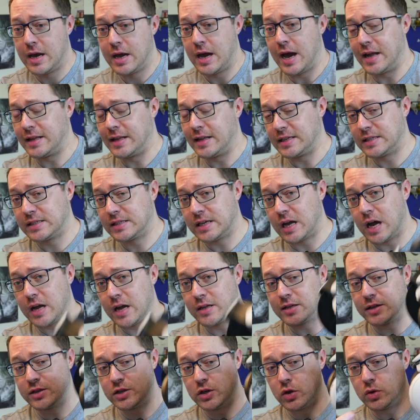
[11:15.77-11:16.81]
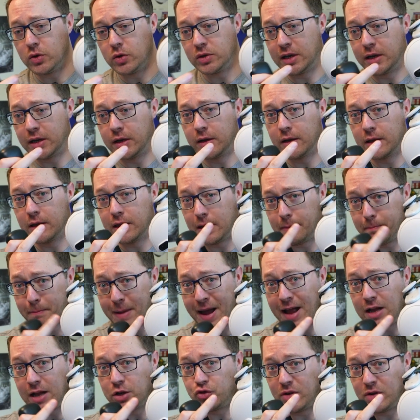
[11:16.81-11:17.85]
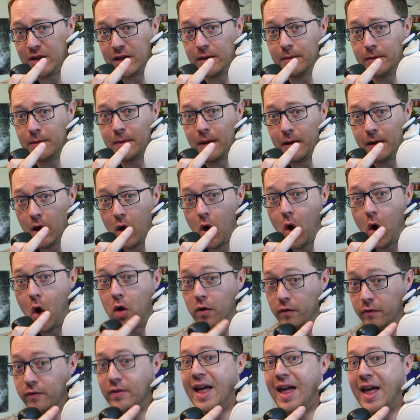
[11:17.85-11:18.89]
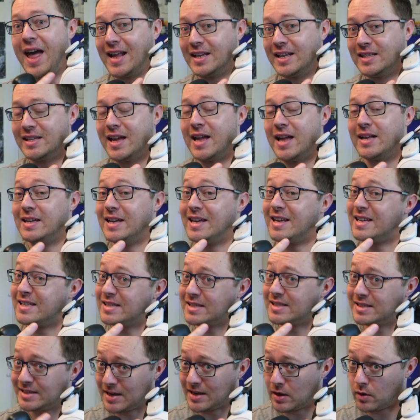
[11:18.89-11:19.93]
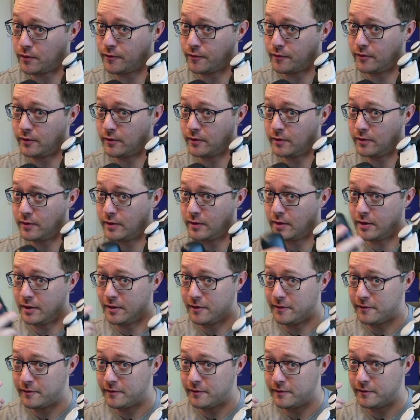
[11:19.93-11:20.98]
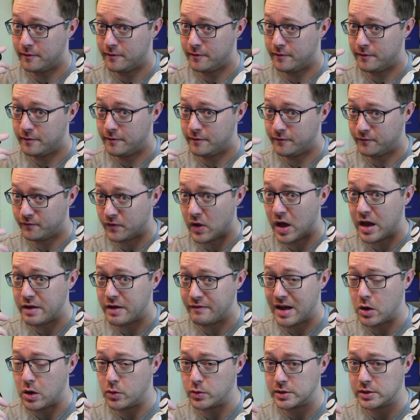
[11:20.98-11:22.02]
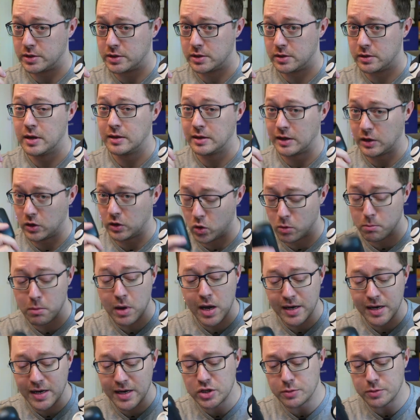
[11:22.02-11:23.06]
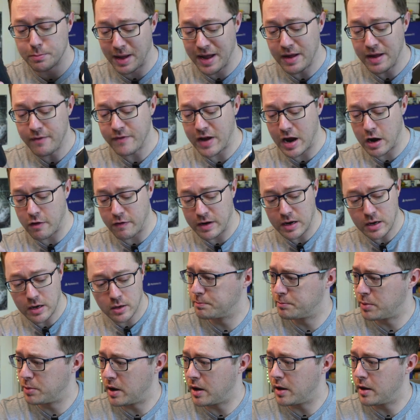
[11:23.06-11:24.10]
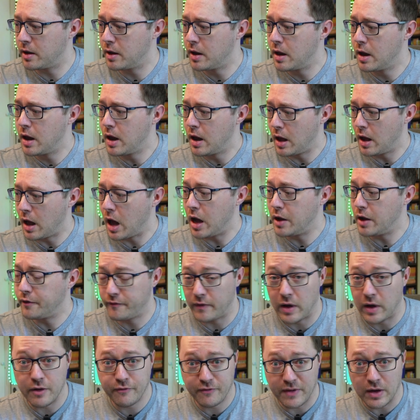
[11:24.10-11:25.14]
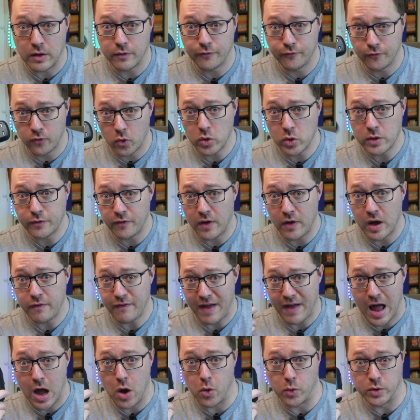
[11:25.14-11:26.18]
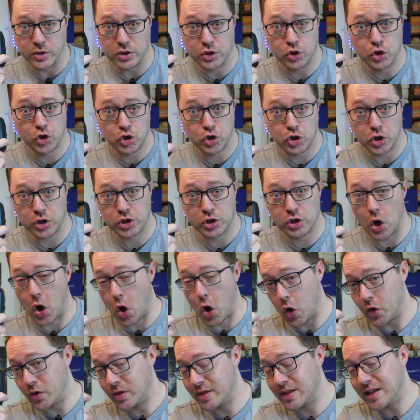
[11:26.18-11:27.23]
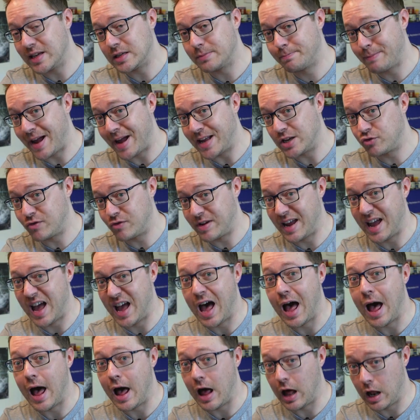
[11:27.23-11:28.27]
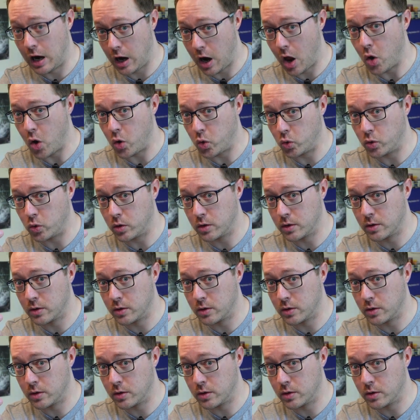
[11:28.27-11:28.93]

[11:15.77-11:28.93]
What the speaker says: and it started using the battery of the headset itself. 5 hours. Now your mileage may vary, but I found 4 to 5 hours just on this battery alone.